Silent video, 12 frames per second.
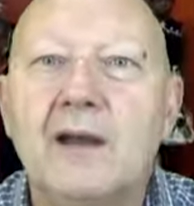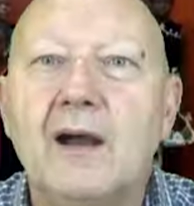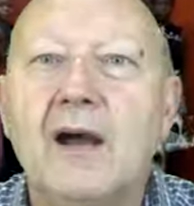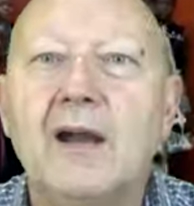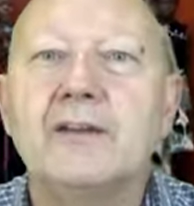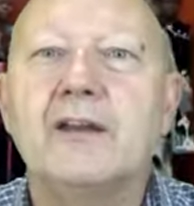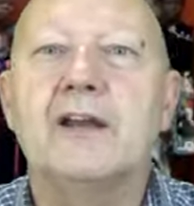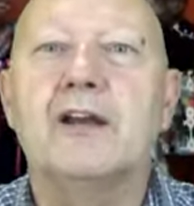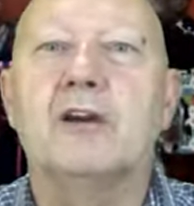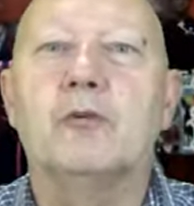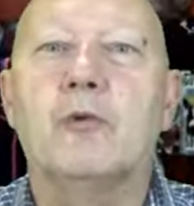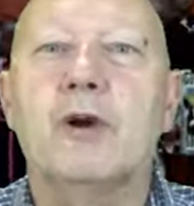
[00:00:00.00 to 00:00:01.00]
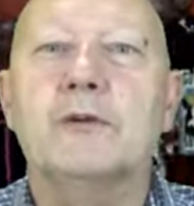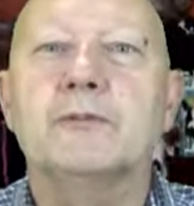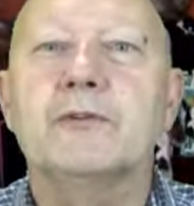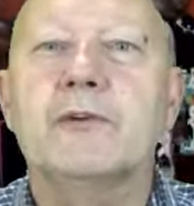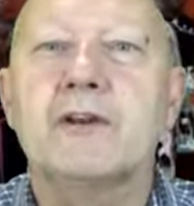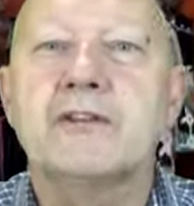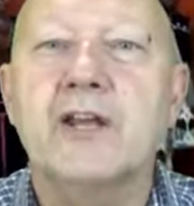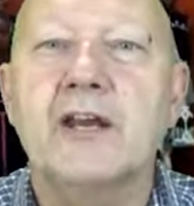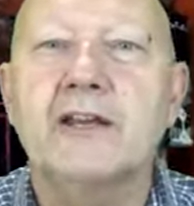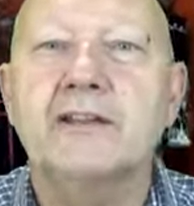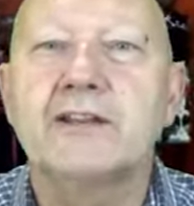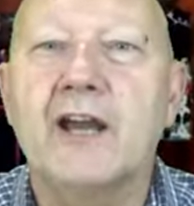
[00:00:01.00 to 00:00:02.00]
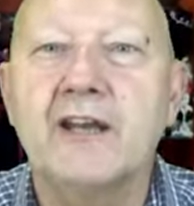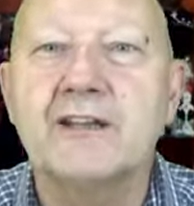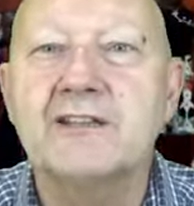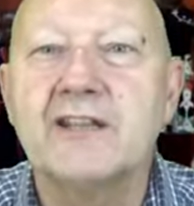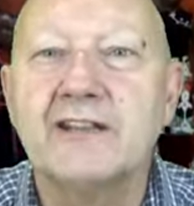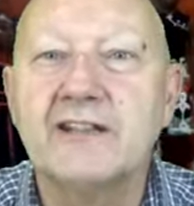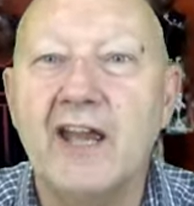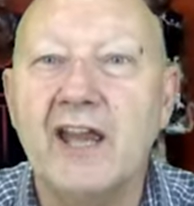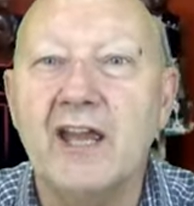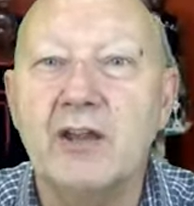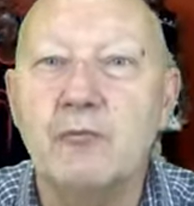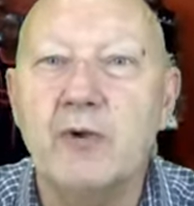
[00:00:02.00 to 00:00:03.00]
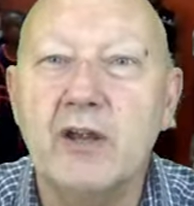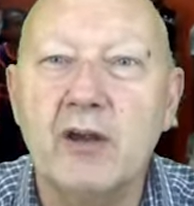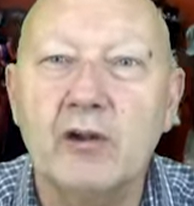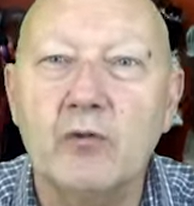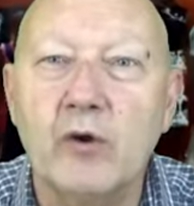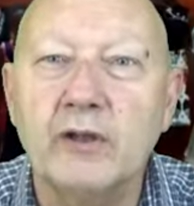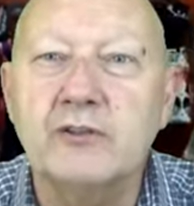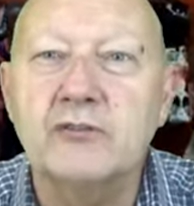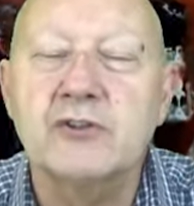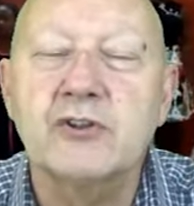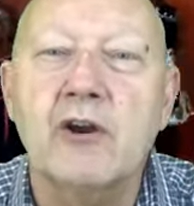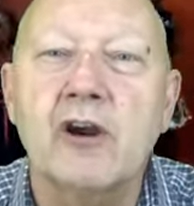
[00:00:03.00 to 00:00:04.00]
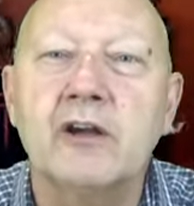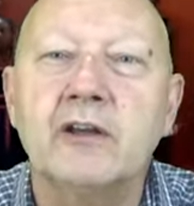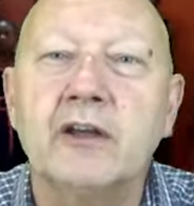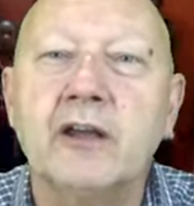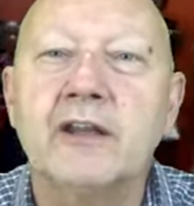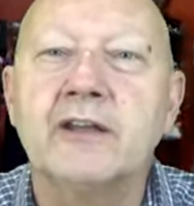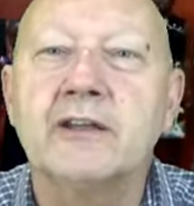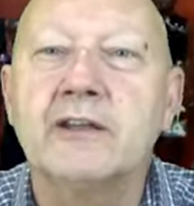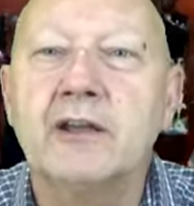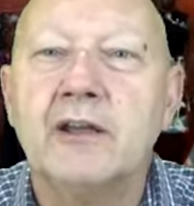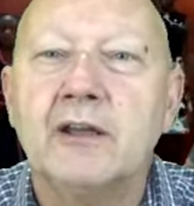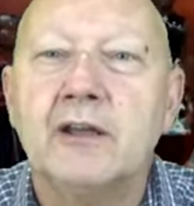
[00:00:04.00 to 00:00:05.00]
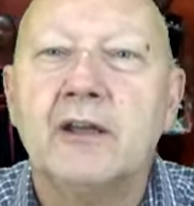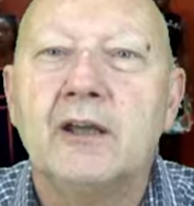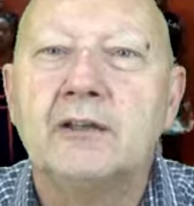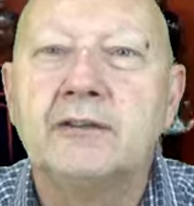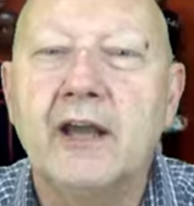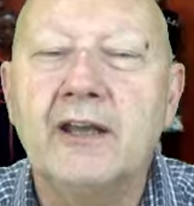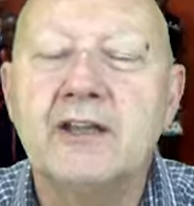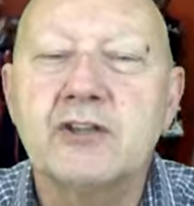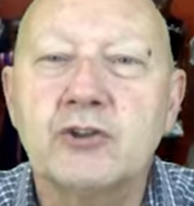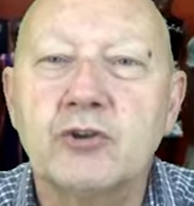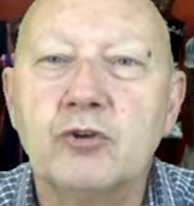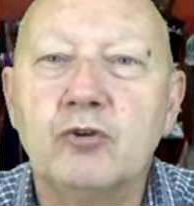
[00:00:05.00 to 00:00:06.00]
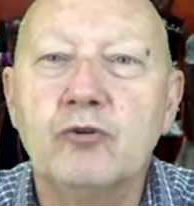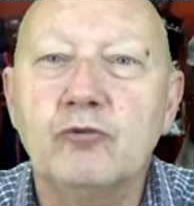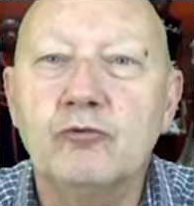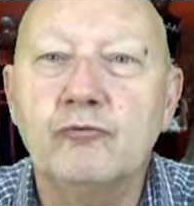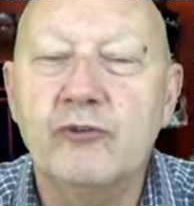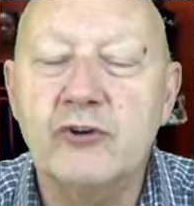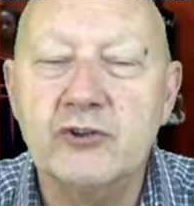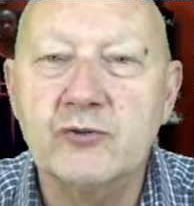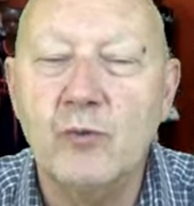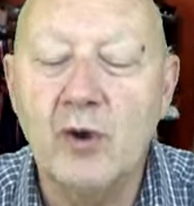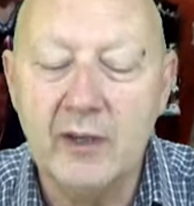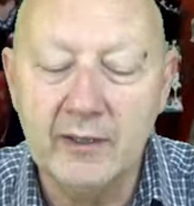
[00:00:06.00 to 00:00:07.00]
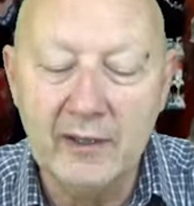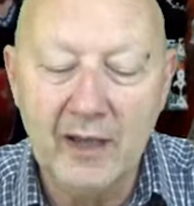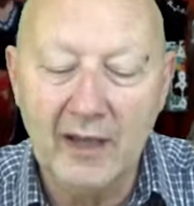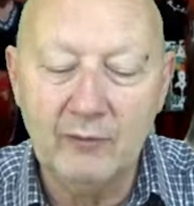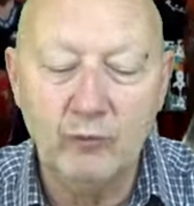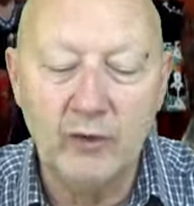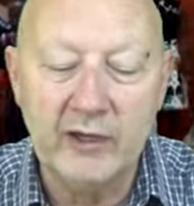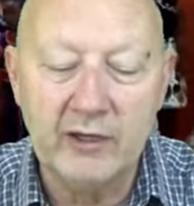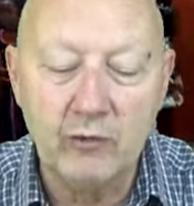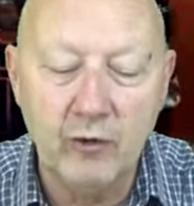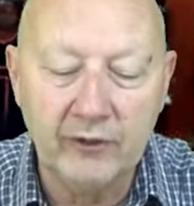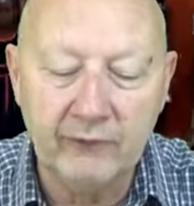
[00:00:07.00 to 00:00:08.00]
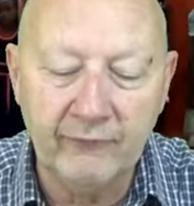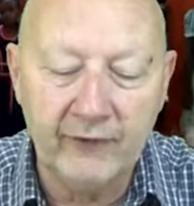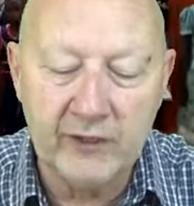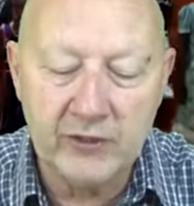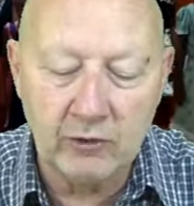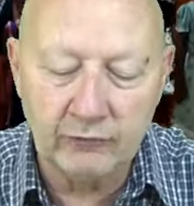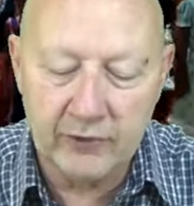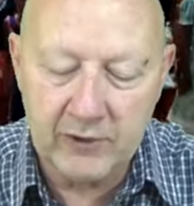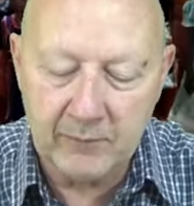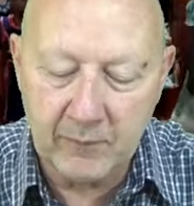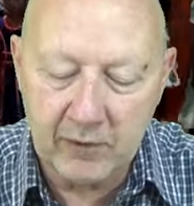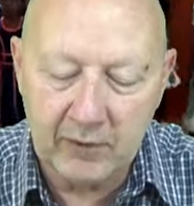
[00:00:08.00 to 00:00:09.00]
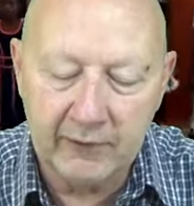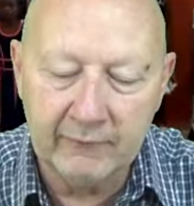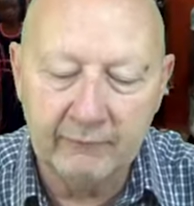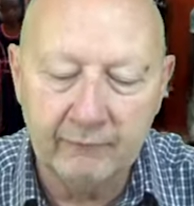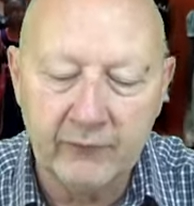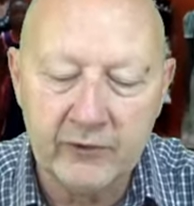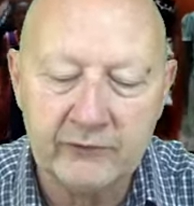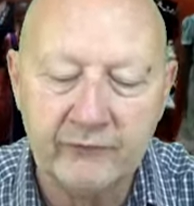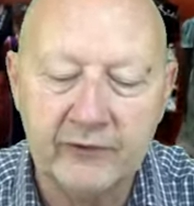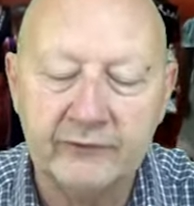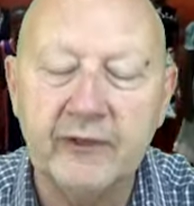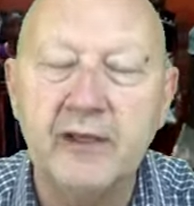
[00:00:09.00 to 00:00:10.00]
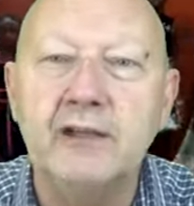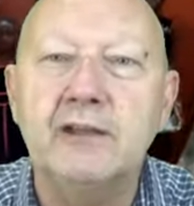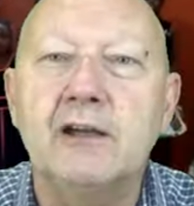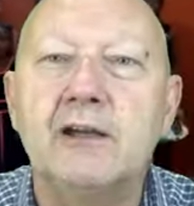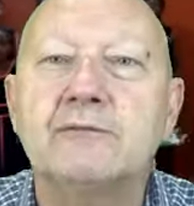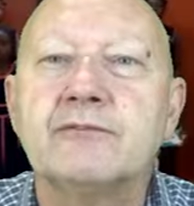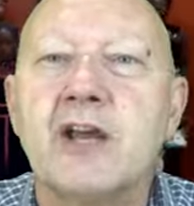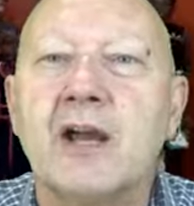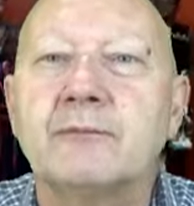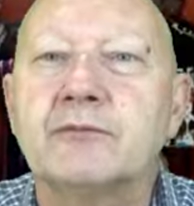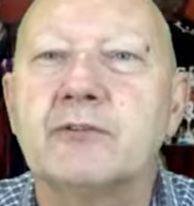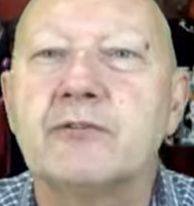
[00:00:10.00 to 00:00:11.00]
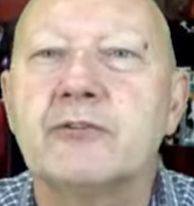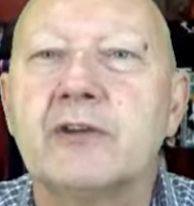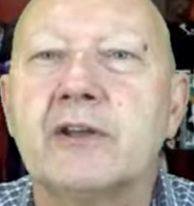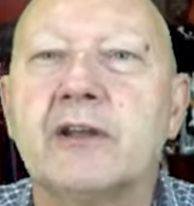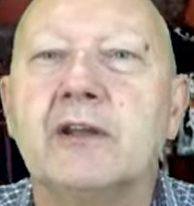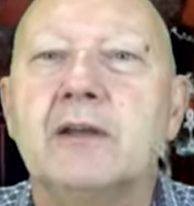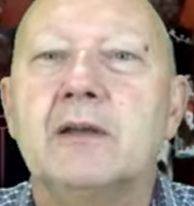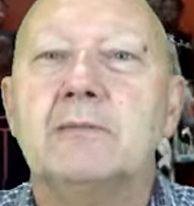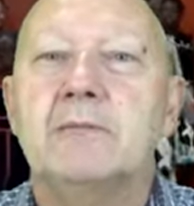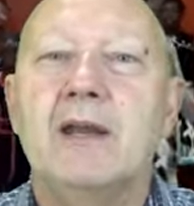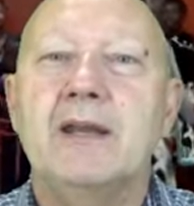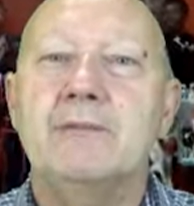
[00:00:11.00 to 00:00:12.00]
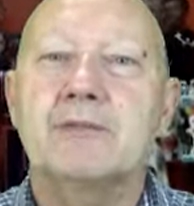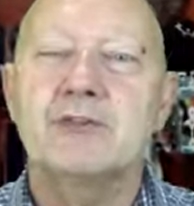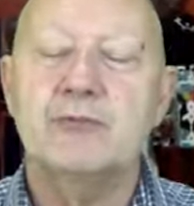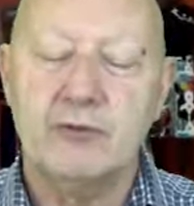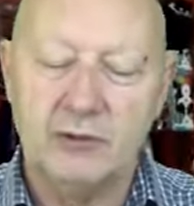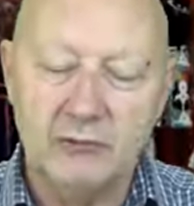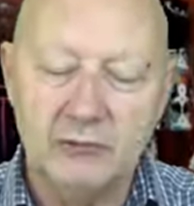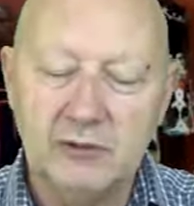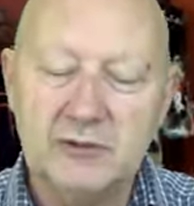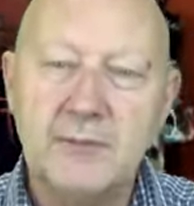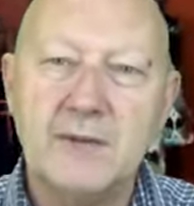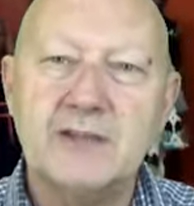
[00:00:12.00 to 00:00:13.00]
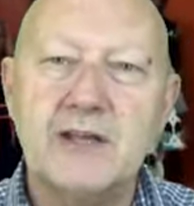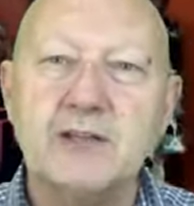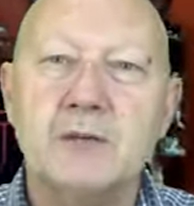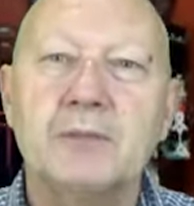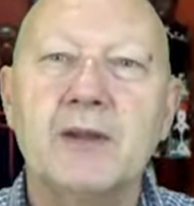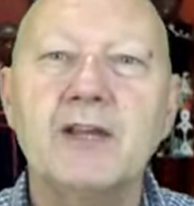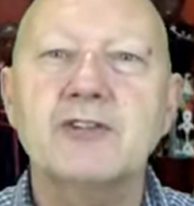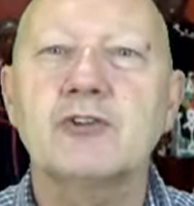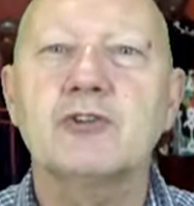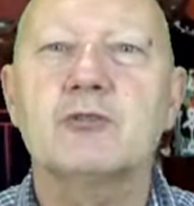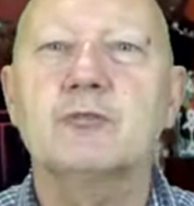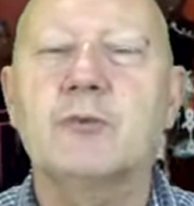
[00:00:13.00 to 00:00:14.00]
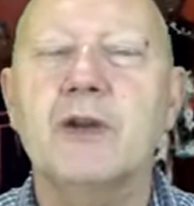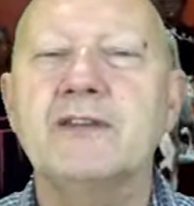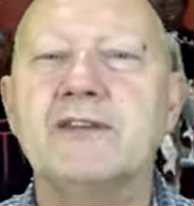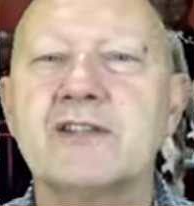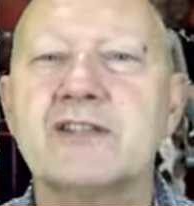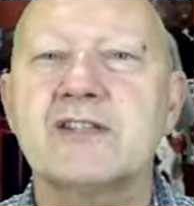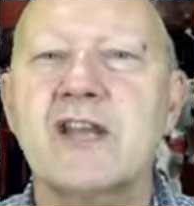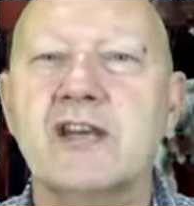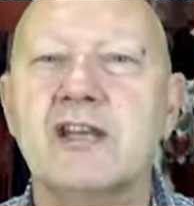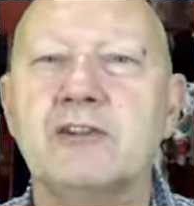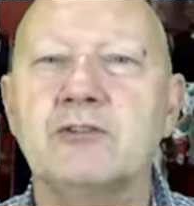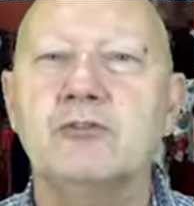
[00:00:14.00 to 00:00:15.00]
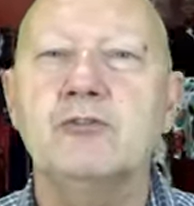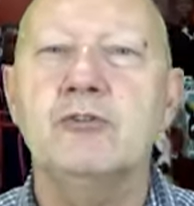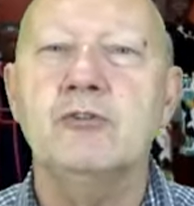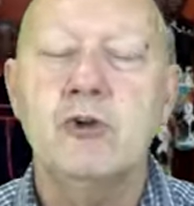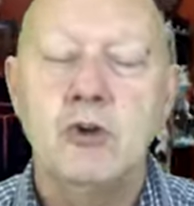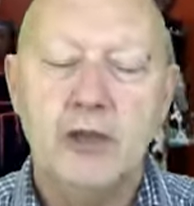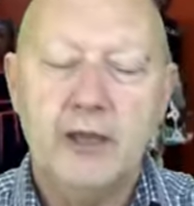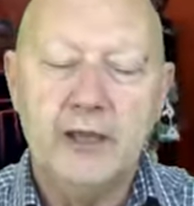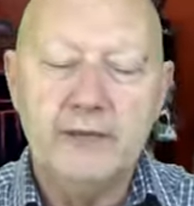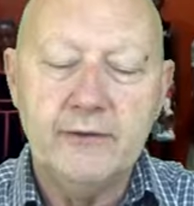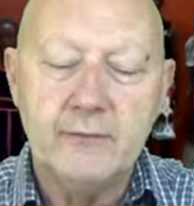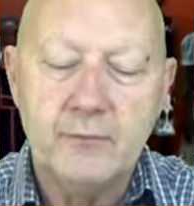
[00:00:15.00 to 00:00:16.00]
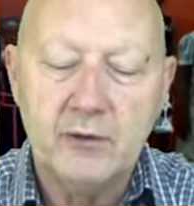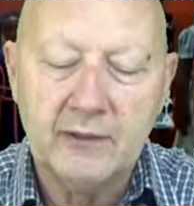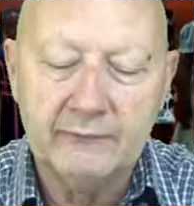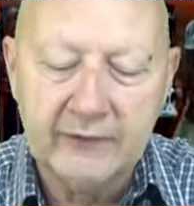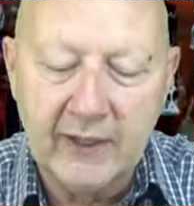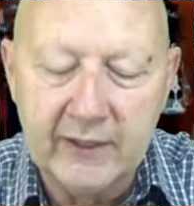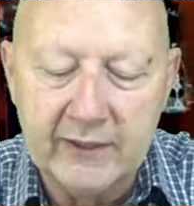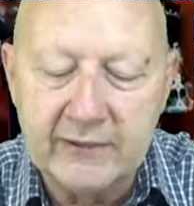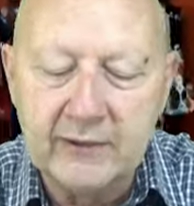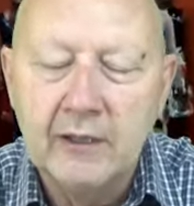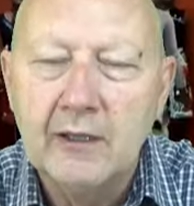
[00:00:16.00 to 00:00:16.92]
Hi there, welcome to our study in Titus. Today we are going to start in Titus 2, verse 1, and we are going to finish out this book in verse 15 of chapter 3. My name is Stuart Gould. It's been such a pleasure to bring this study to you in the book of Titus.